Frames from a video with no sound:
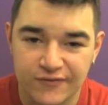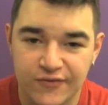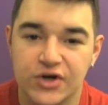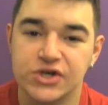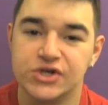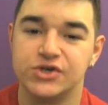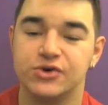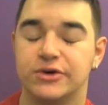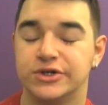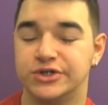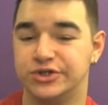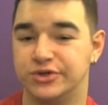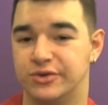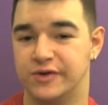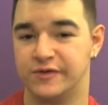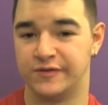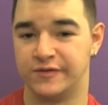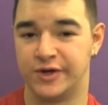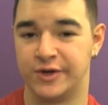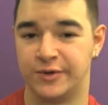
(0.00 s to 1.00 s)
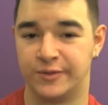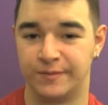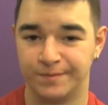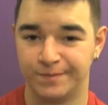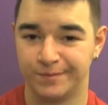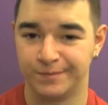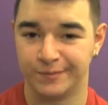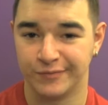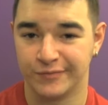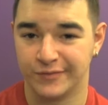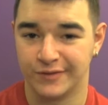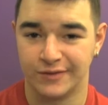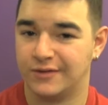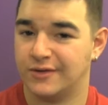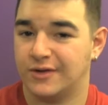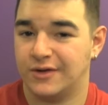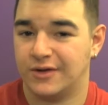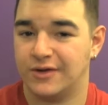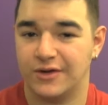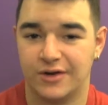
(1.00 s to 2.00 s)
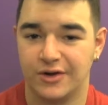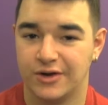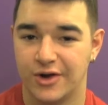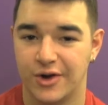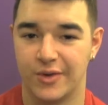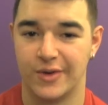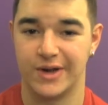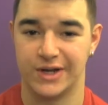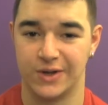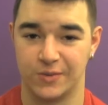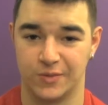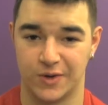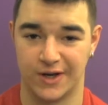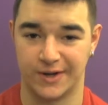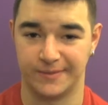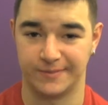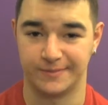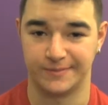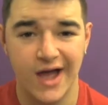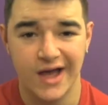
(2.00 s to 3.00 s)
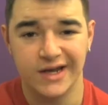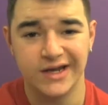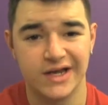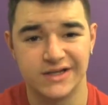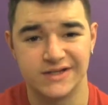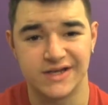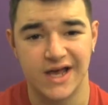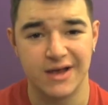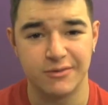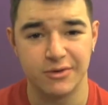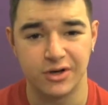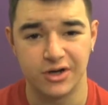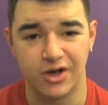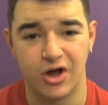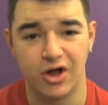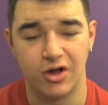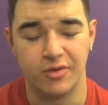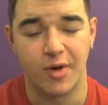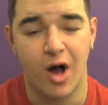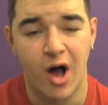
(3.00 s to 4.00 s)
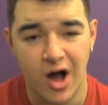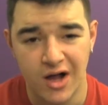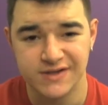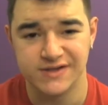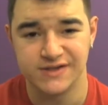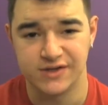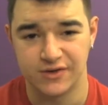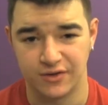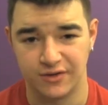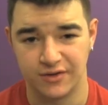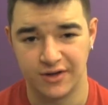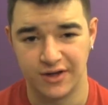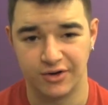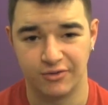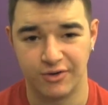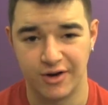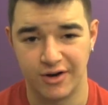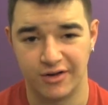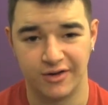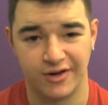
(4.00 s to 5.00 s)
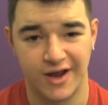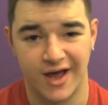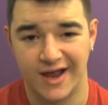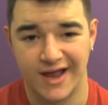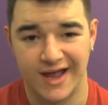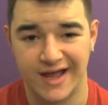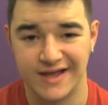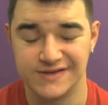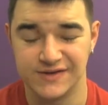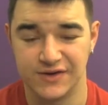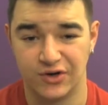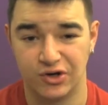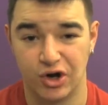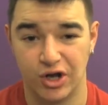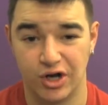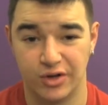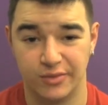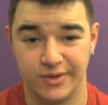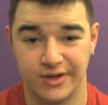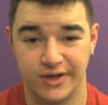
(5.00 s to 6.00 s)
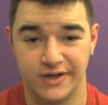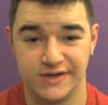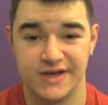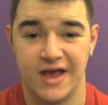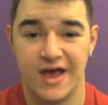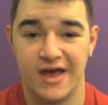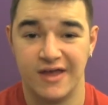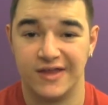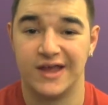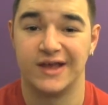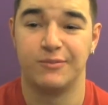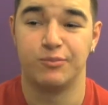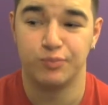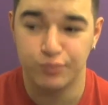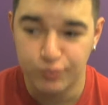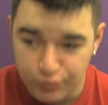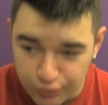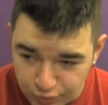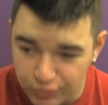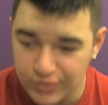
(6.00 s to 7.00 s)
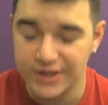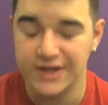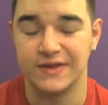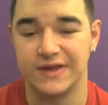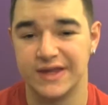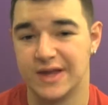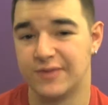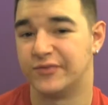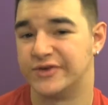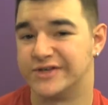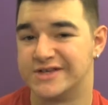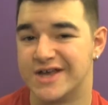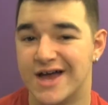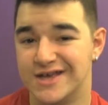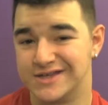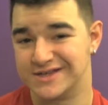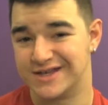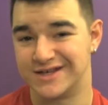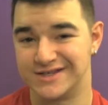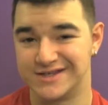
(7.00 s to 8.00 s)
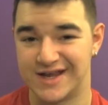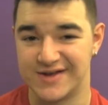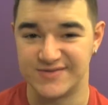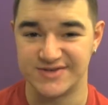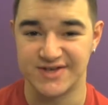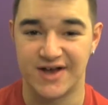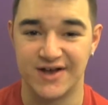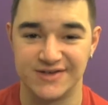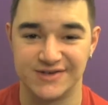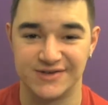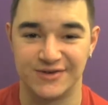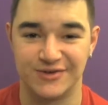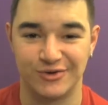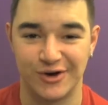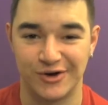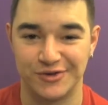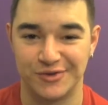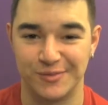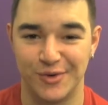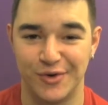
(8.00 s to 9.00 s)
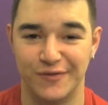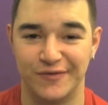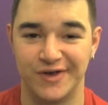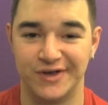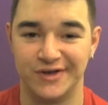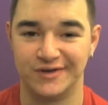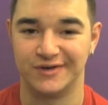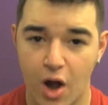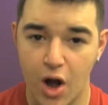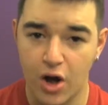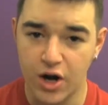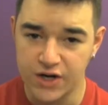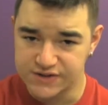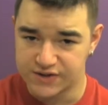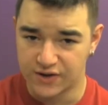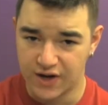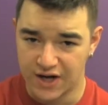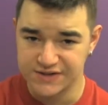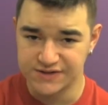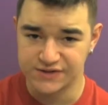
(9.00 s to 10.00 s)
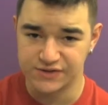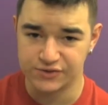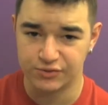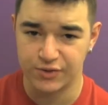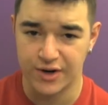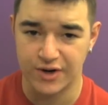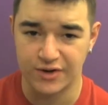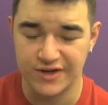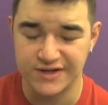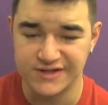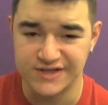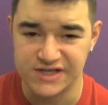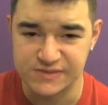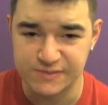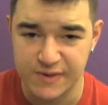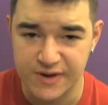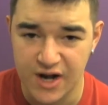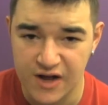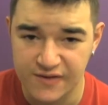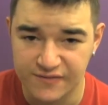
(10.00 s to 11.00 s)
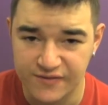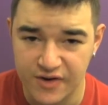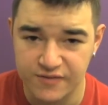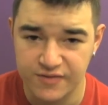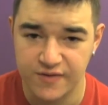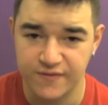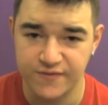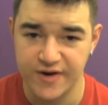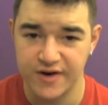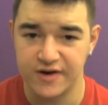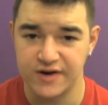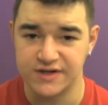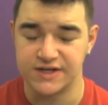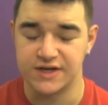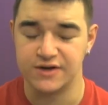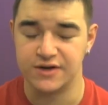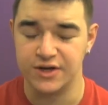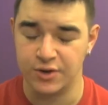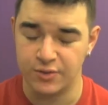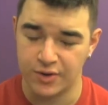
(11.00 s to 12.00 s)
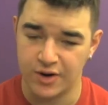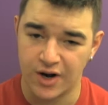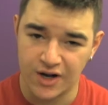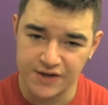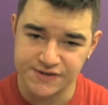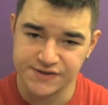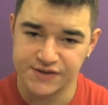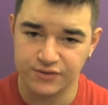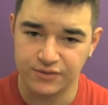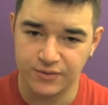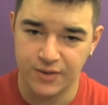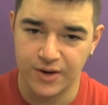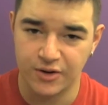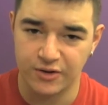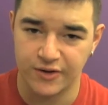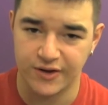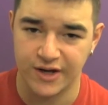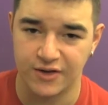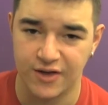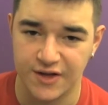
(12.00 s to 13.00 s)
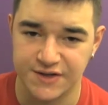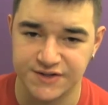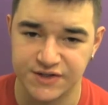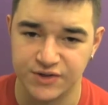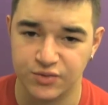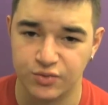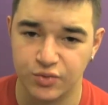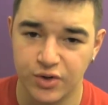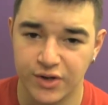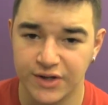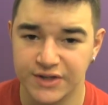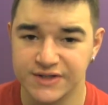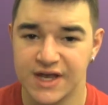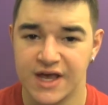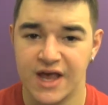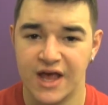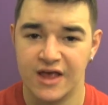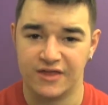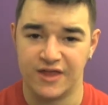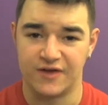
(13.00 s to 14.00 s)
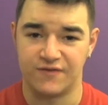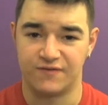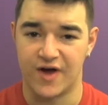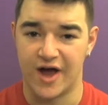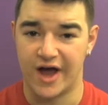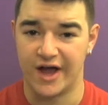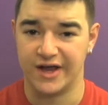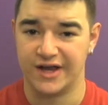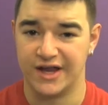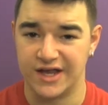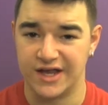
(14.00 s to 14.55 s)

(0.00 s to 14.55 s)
first Christian review. No idea why. And yes, I am going to call him Hansel and Gretel, not Hansel and Gretel, because they really emphasize that his name is Hansel throughout the movie. Alright, so Hansel and Gretel is a spinoff of the fairy tale, you know, where Hansel and Gretel, they get lost in the woods, they find